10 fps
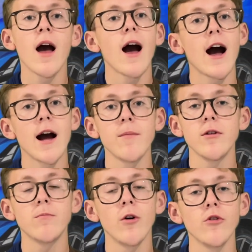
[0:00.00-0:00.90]
hybrid
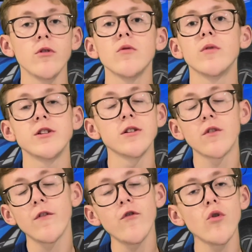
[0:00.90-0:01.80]
model, which is
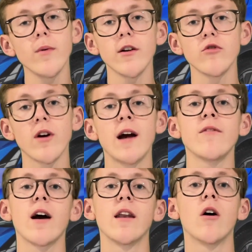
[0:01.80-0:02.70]
4-wheel drive
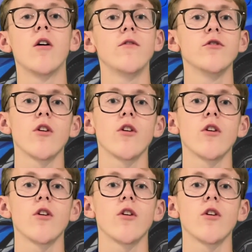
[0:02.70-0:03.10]
and offers